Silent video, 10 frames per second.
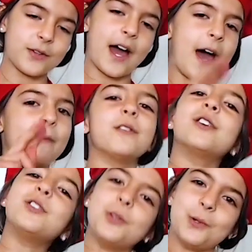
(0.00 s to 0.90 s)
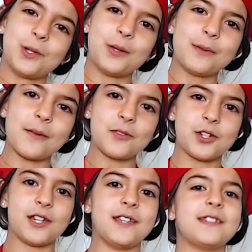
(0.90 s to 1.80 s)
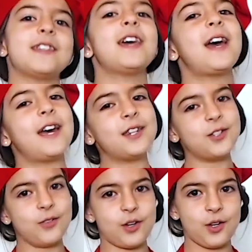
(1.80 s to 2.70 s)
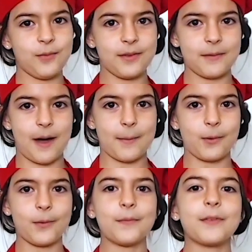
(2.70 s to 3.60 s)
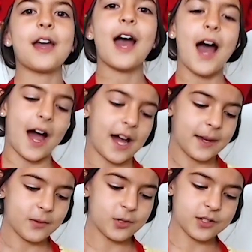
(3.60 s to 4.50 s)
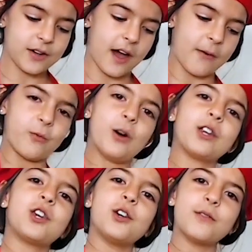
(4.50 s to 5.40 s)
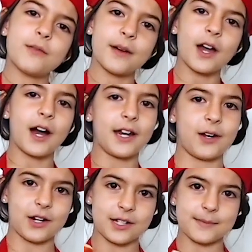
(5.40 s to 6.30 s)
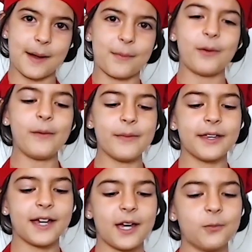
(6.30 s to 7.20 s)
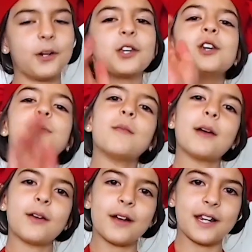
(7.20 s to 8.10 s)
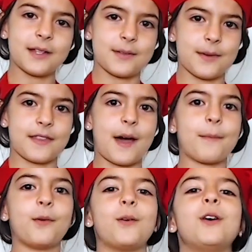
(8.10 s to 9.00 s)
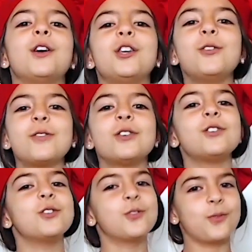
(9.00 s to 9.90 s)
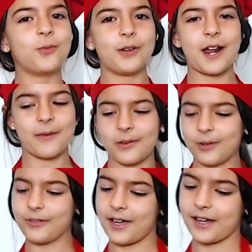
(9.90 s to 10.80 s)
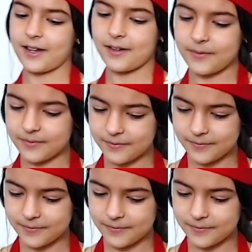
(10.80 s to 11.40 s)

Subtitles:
you are going to have 2 cubes of cheese and 2 cubes of apple. I'm going to have 1 cube of my Honeycrisp apple and 1 cube of my Granny Smith apple. You can do whatever you like.